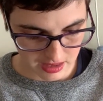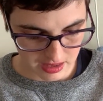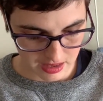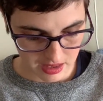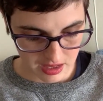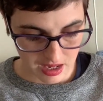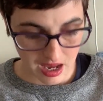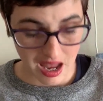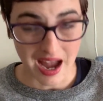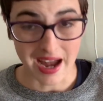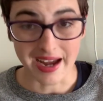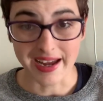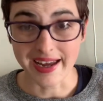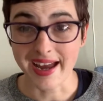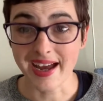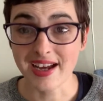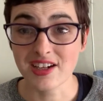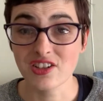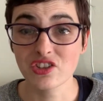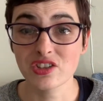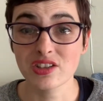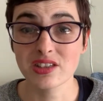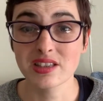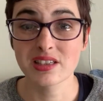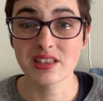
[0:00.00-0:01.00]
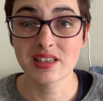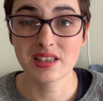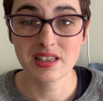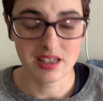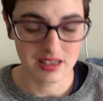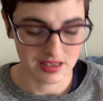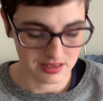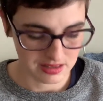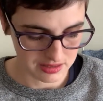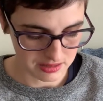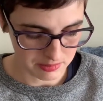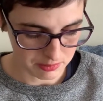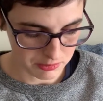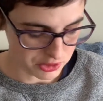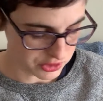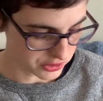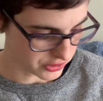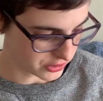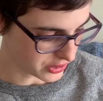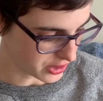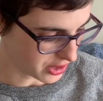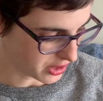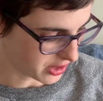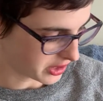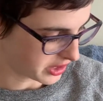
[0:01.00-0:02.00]
I actually did get some new
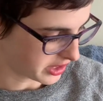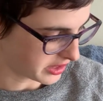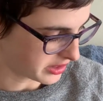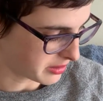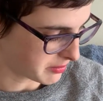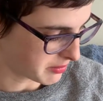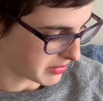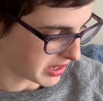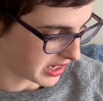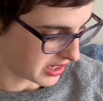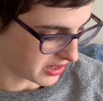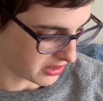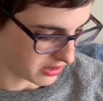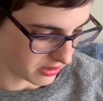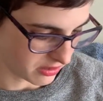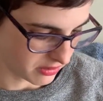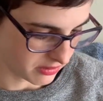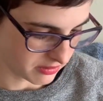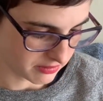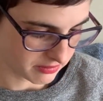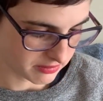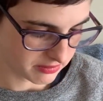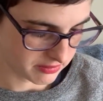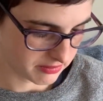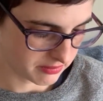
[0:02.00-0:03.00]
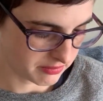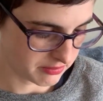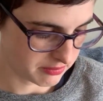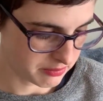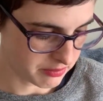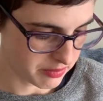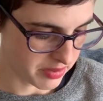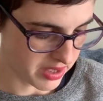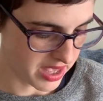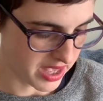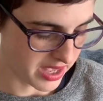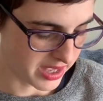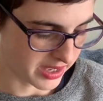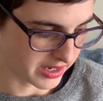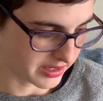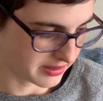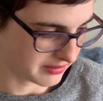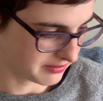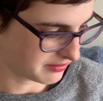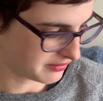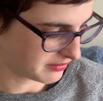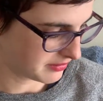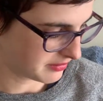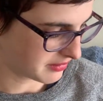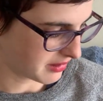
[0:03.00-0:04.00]
yarn in the mail, but
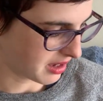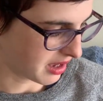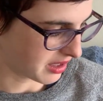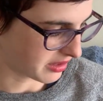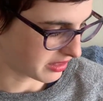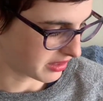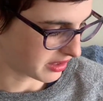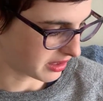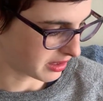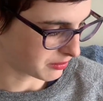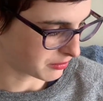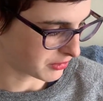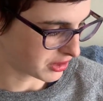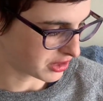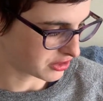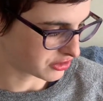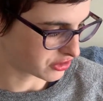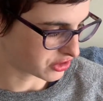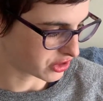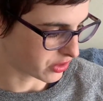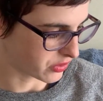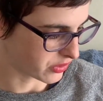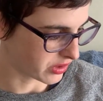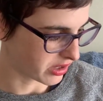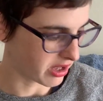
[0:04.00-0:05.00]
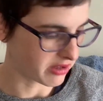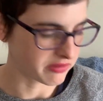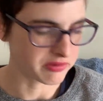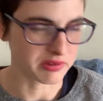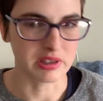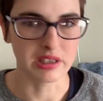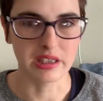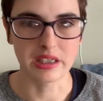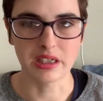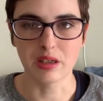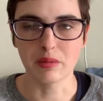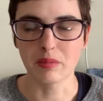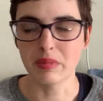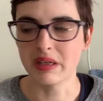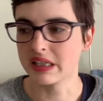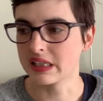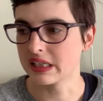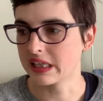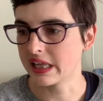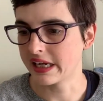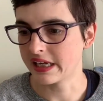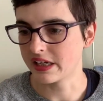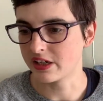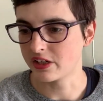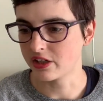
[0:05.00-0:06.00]
I think I'm going to show it off a little bit
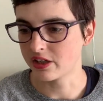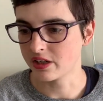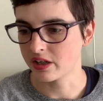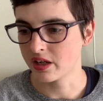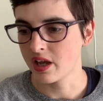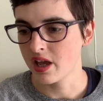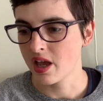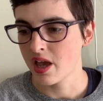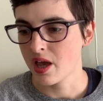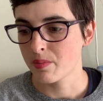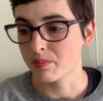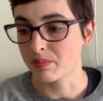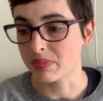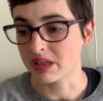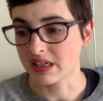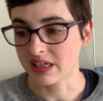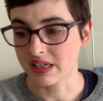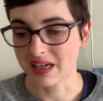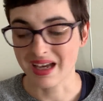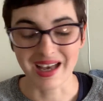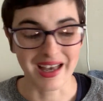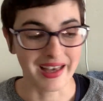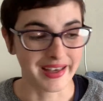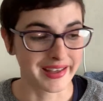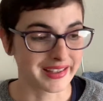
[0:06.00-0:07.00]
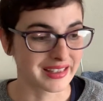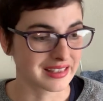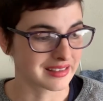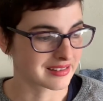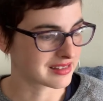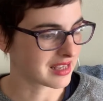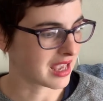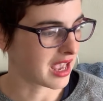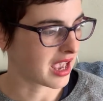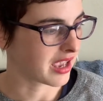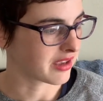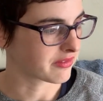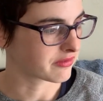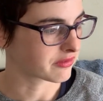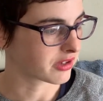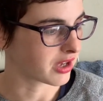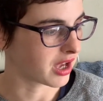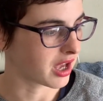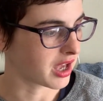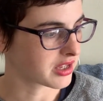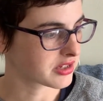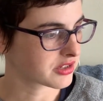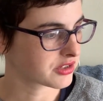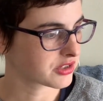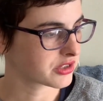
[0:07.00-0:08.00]
later because I've got
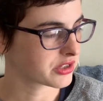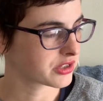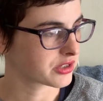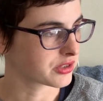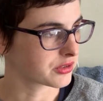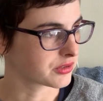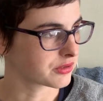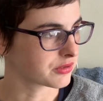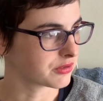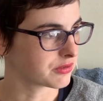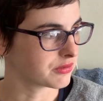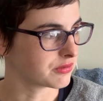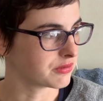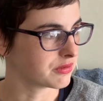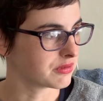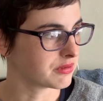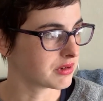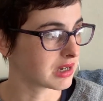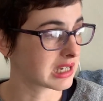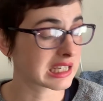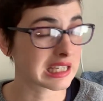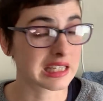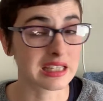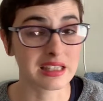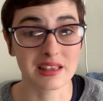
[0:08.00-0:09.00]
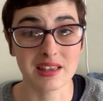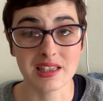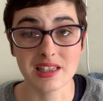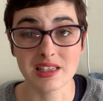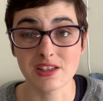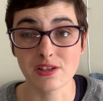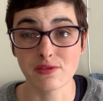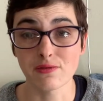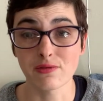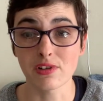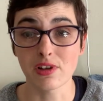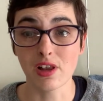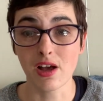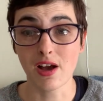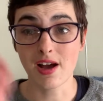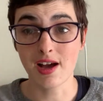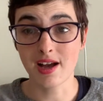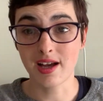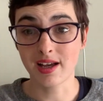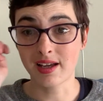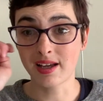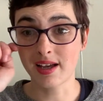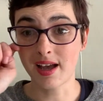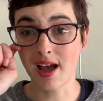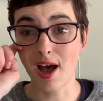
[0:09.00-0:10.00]
to get this vlog
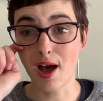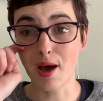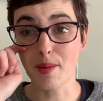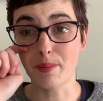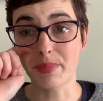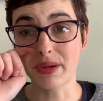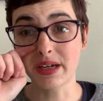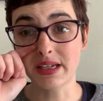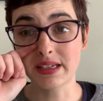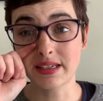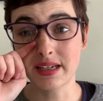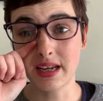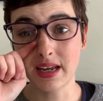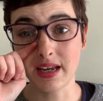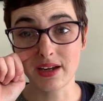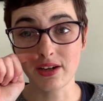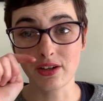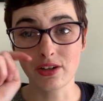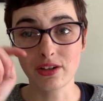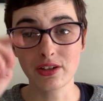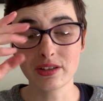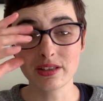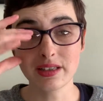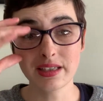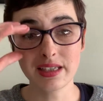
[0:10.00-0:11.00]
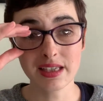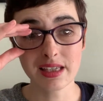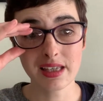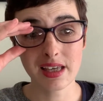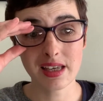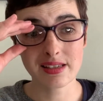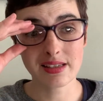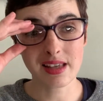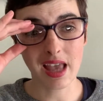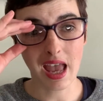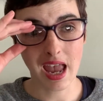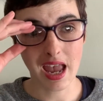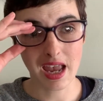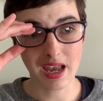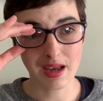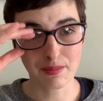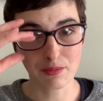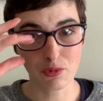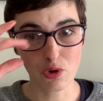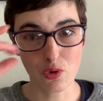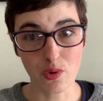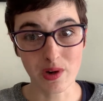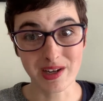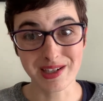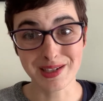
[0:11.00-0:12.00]
up a day early because I am
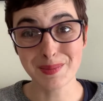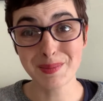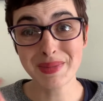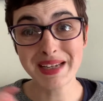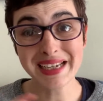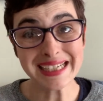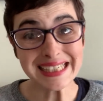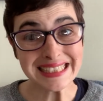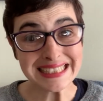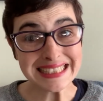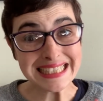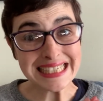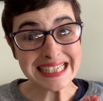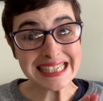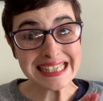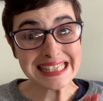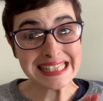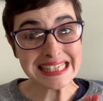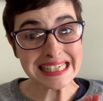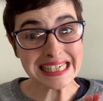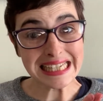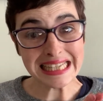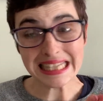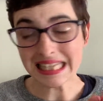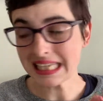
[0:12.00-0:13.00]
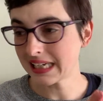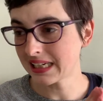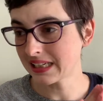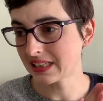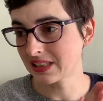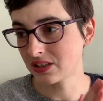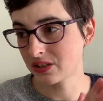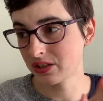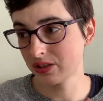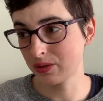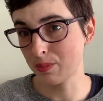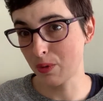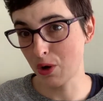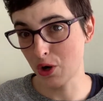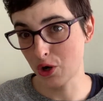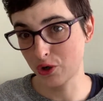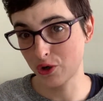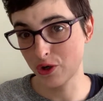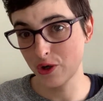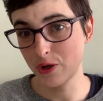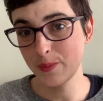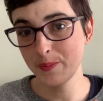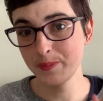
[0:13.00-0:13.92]
going to be at Disneyland tomorrow.